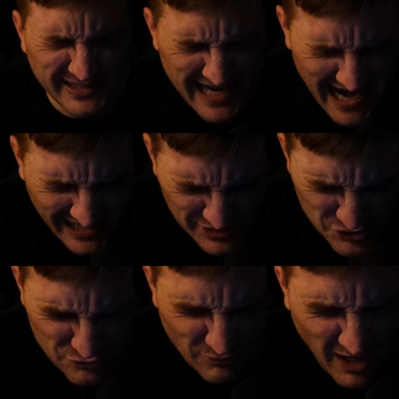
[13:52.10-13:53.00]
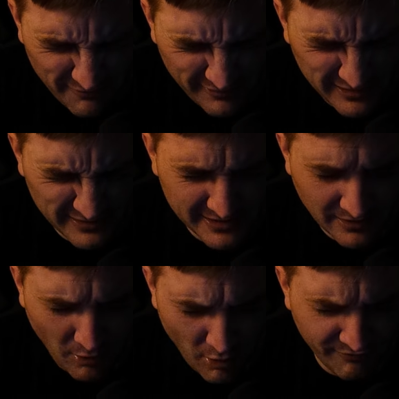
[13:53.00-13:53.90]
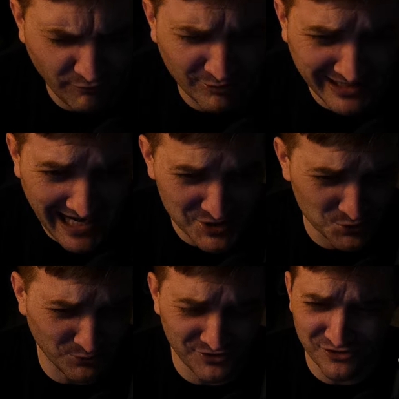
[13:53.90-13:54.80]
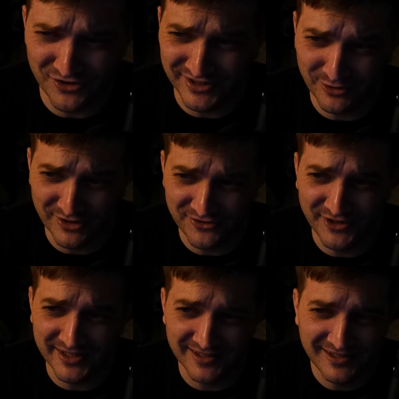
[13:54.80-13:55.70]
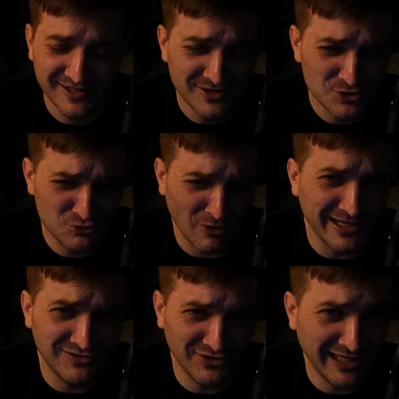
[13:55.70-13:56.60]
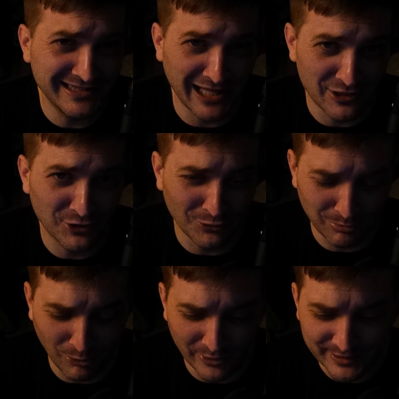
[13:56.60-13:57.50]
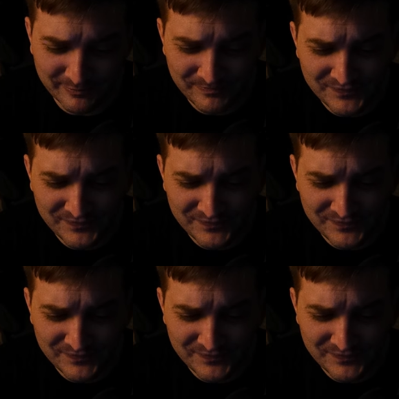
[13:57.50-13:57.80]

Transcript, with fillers: catastrophically awful casualties that they're going to take, trying to get that third point.